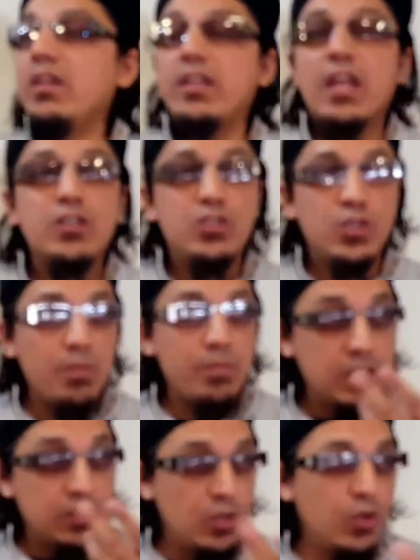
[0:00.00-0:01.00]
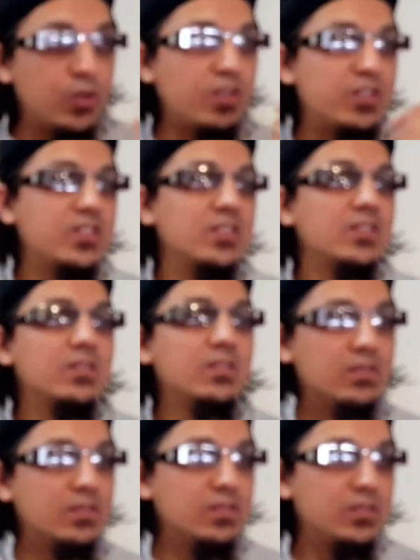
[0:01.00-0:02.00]
He can shop his looks.
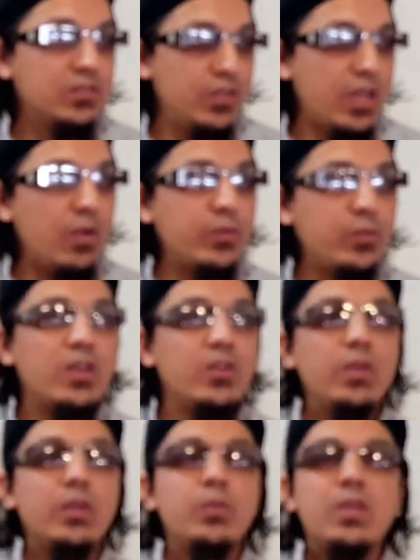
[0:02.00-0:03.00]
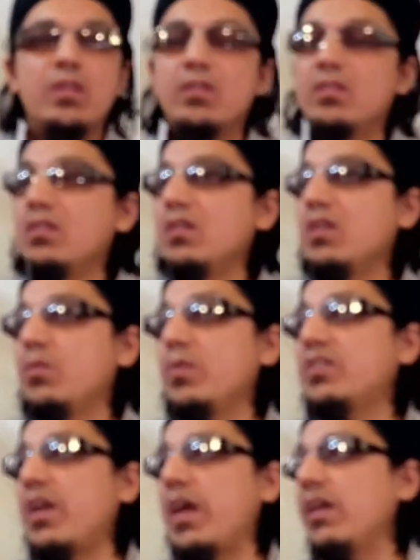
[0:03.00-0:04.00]
Today what we are doing, we,
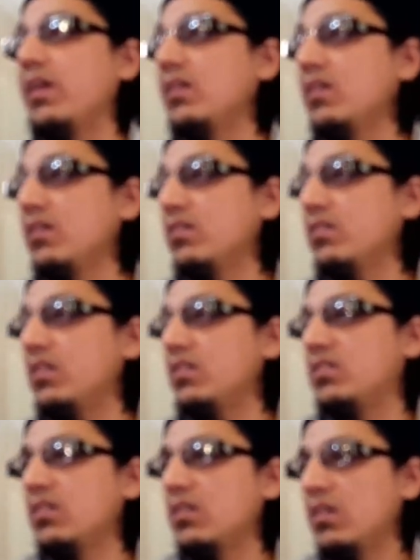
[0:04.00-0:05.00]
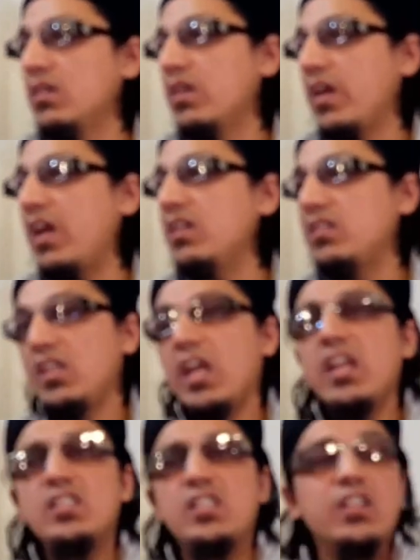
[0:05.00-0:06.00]
we try this
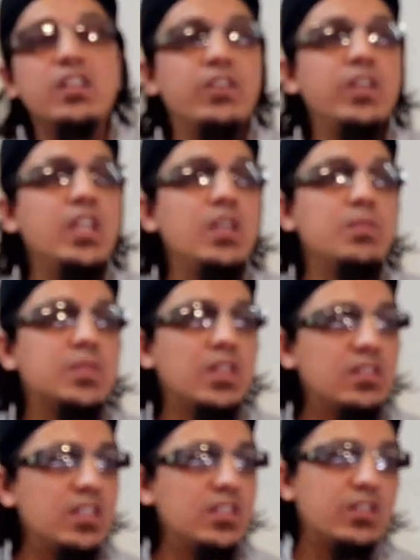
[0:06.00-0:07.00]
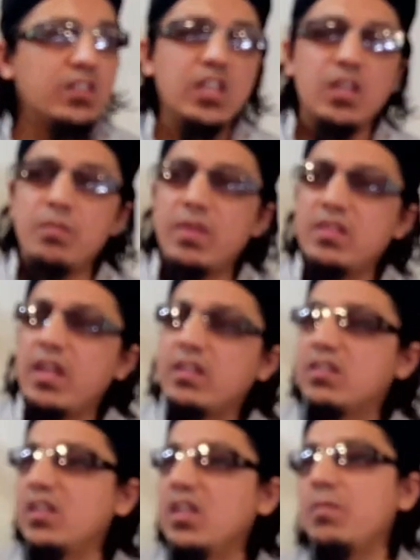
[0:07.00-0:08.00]
anti-aging creams and this cream and
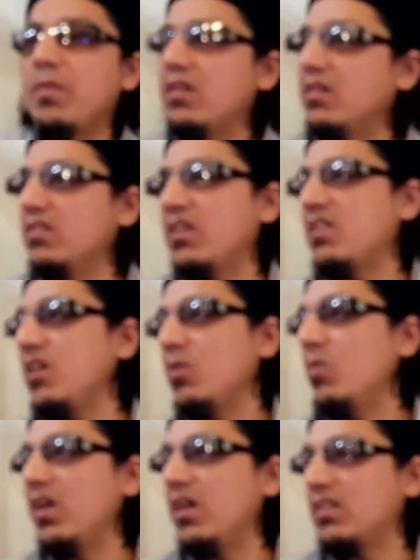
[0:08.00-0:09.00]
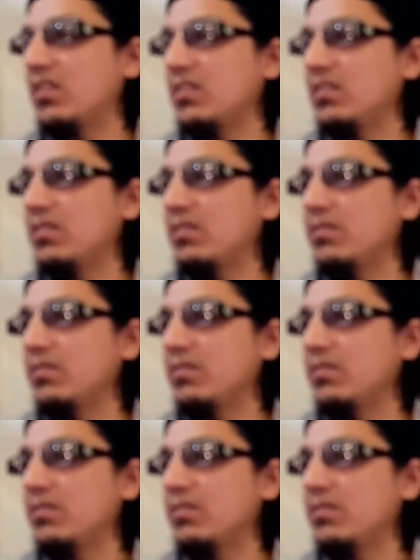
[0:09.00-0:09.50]
that cream and nothing works.